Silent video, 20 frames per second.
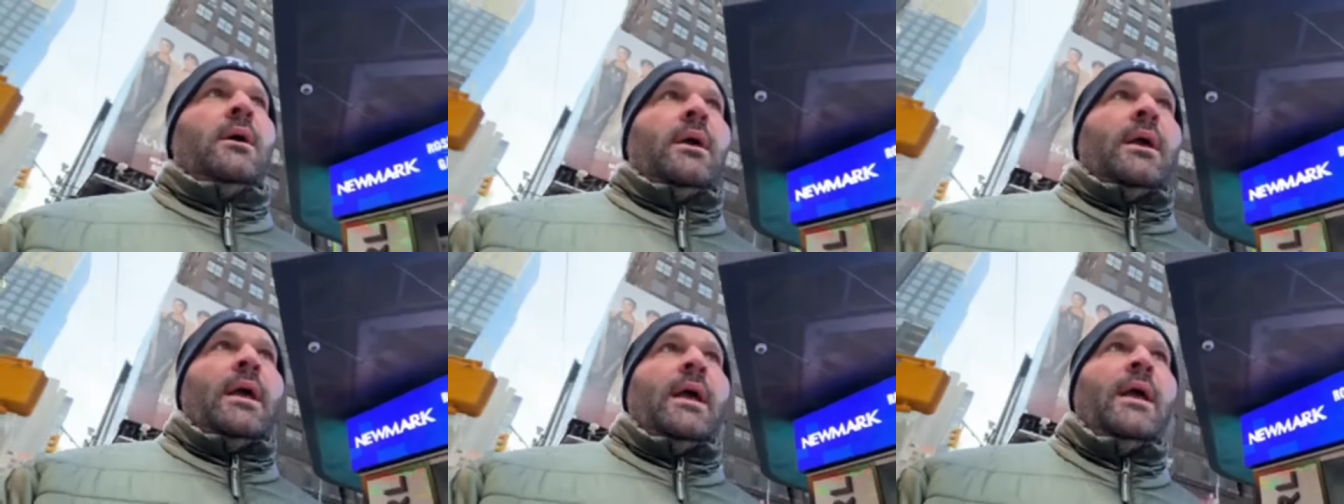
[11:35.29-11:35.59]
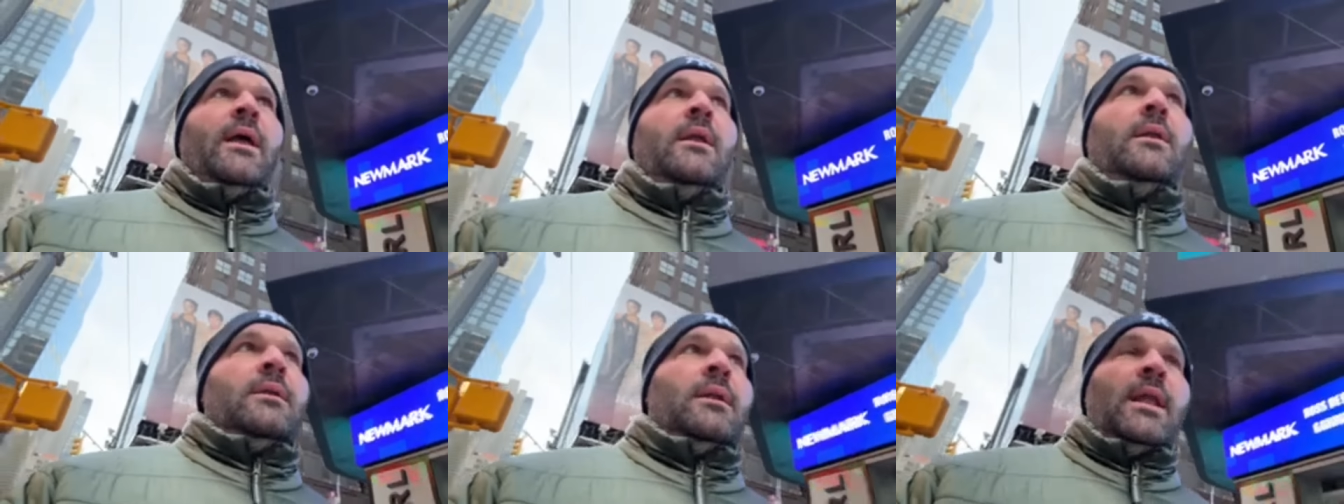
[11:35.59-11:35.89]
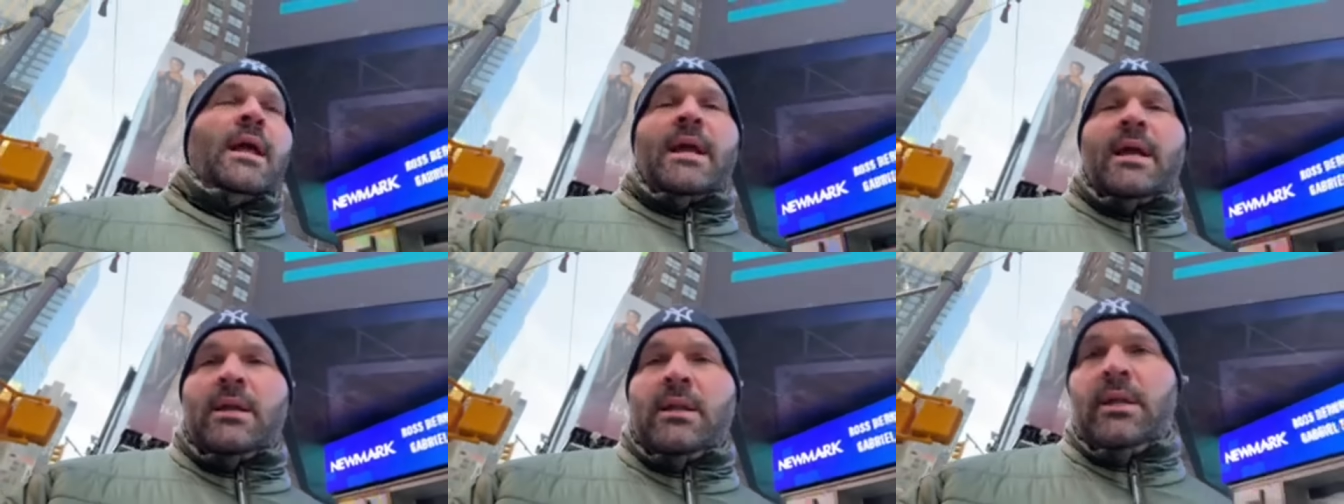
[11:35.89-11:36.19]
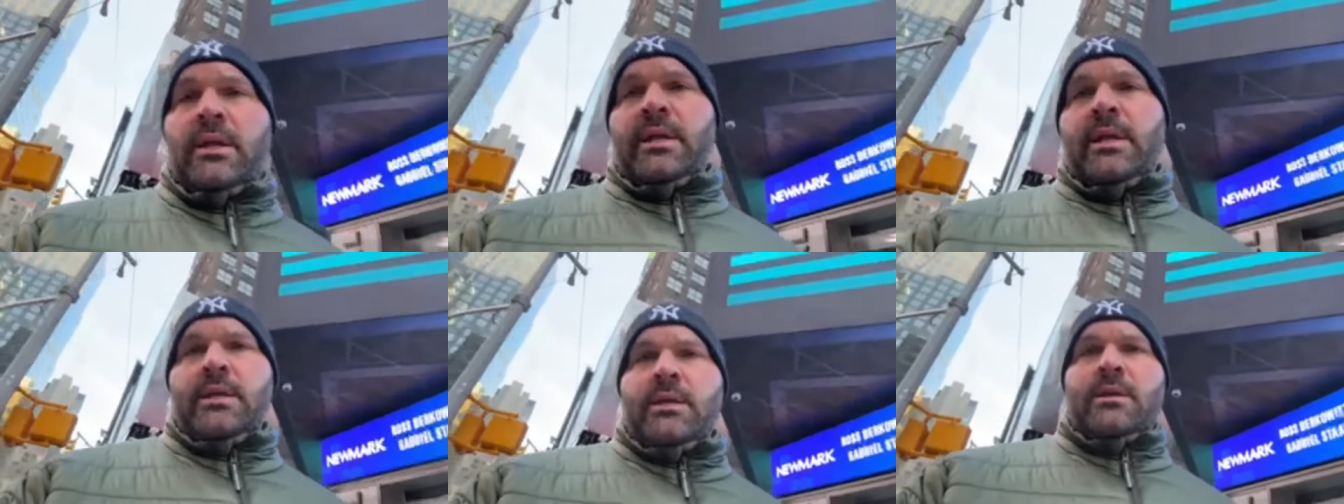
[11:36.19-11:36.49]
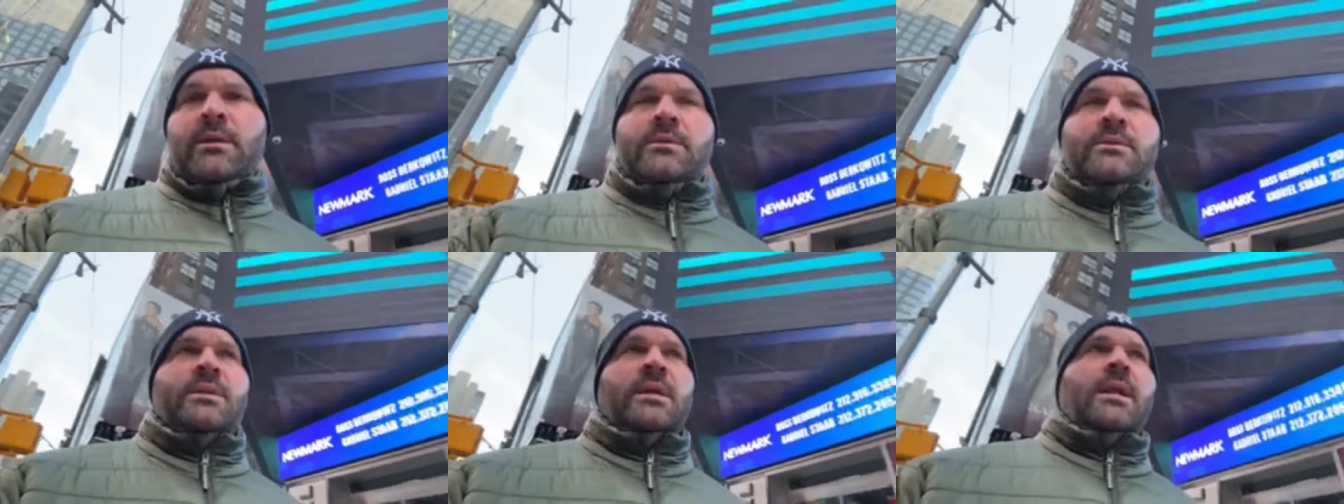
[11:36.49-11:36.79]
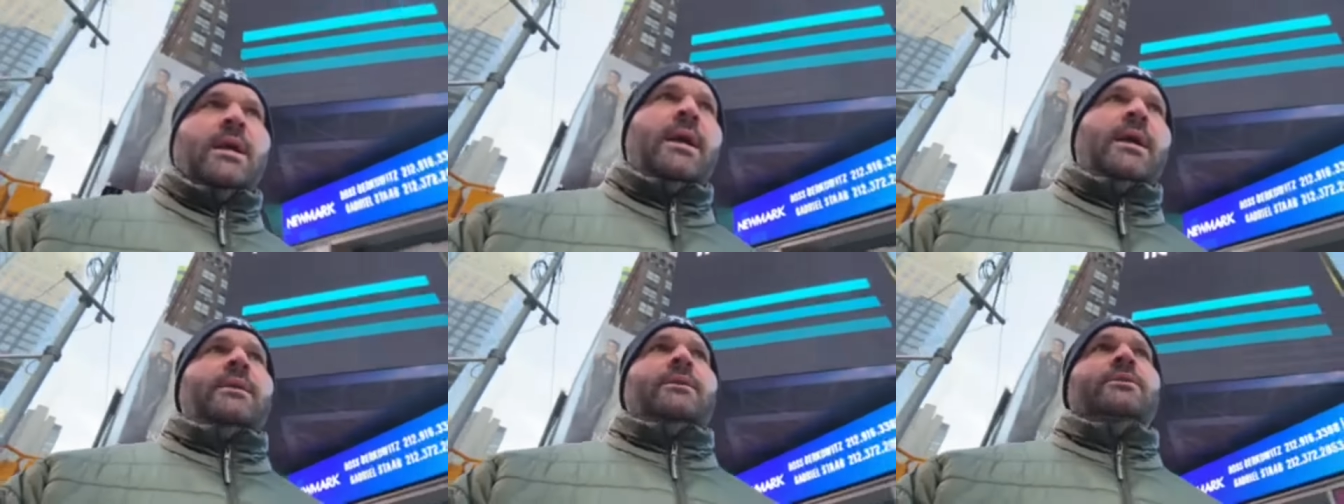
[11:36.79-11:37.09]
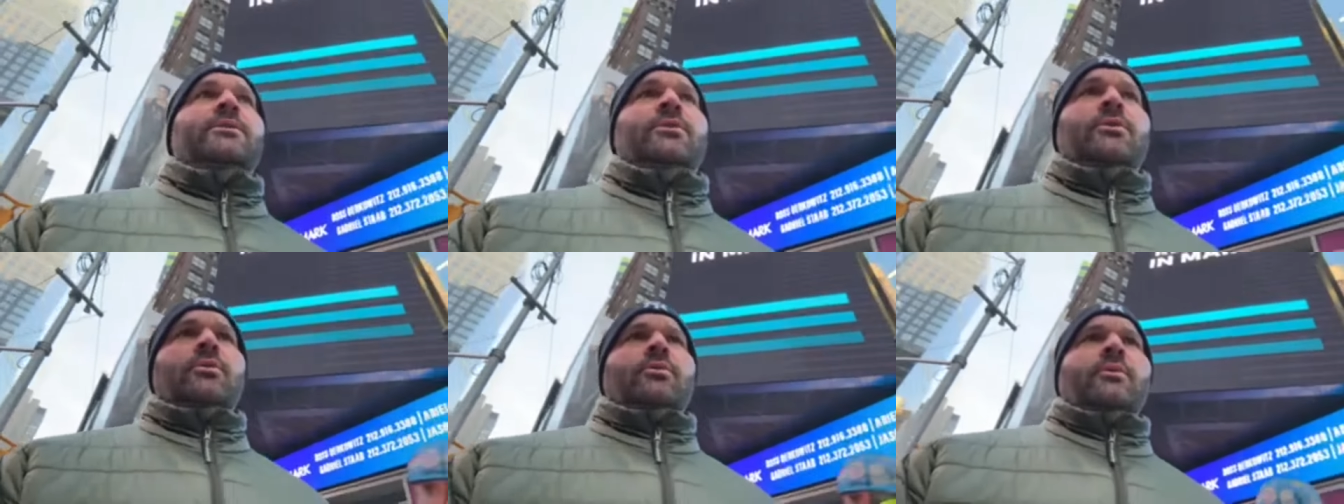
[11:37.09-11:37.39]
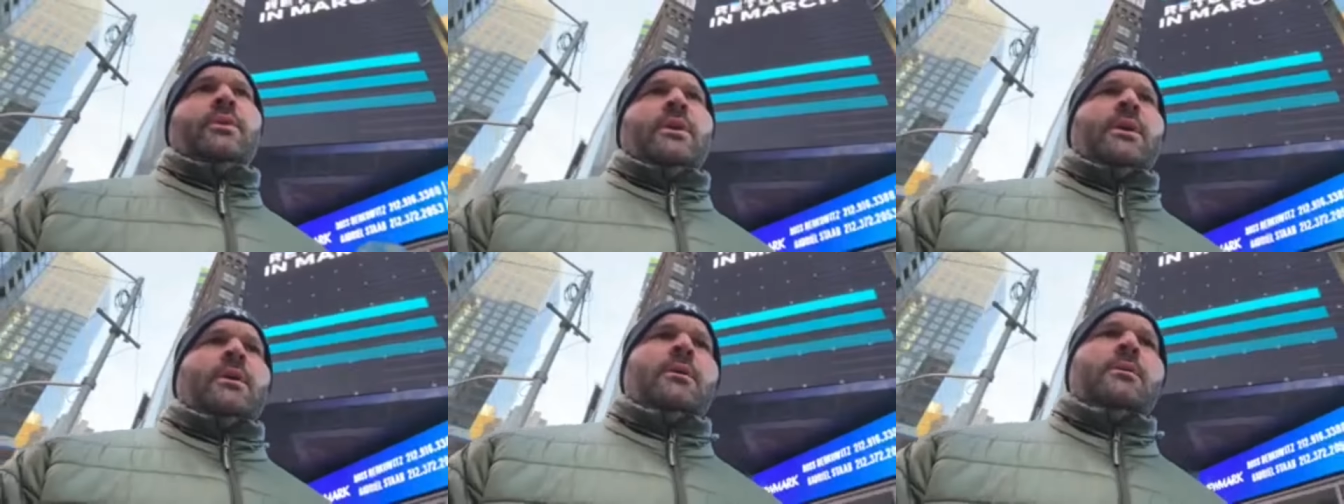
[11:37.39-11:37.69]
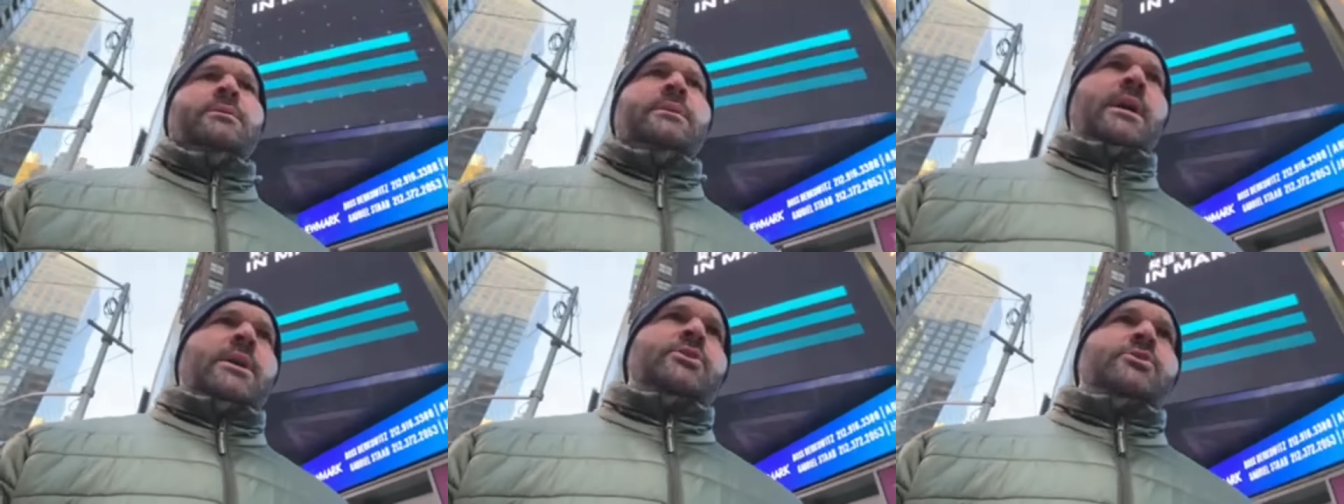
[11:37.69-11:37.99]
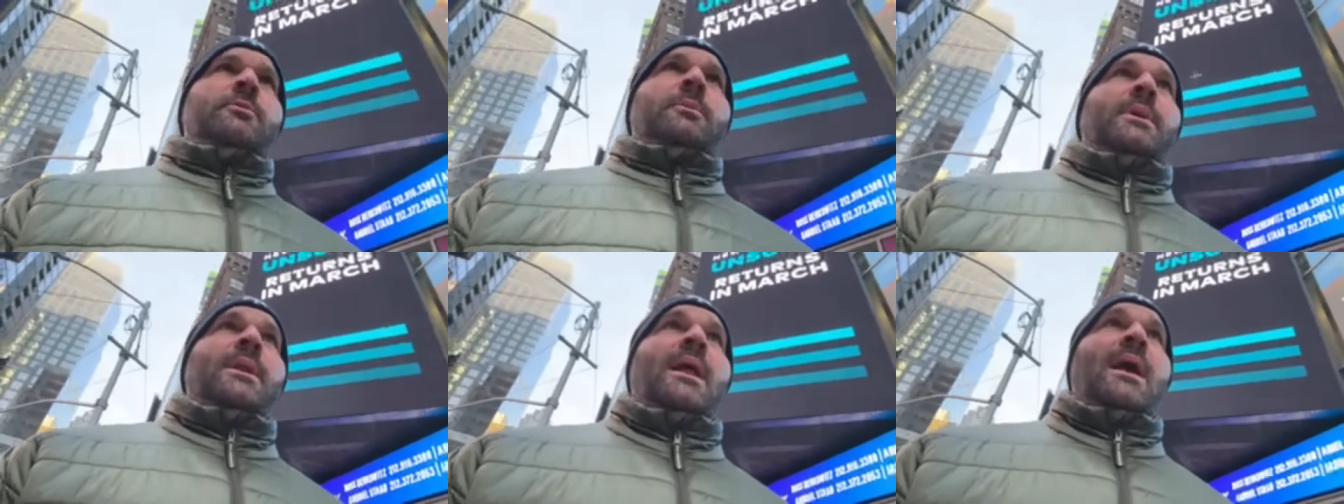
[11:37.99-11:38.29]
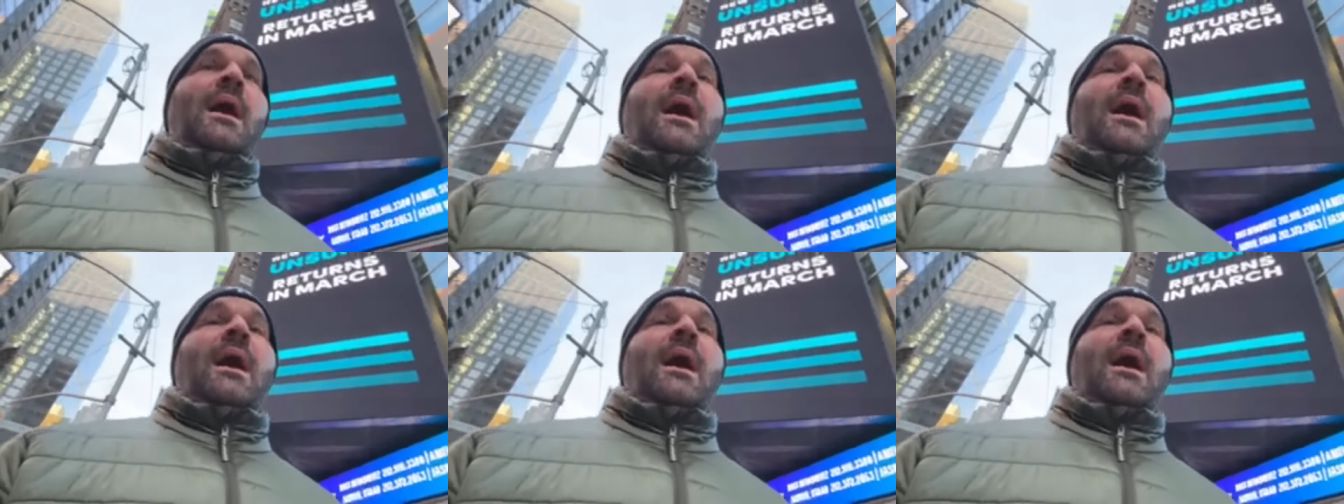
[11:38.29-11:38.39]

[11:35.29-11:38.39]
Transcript: and likely tonight to their detriment.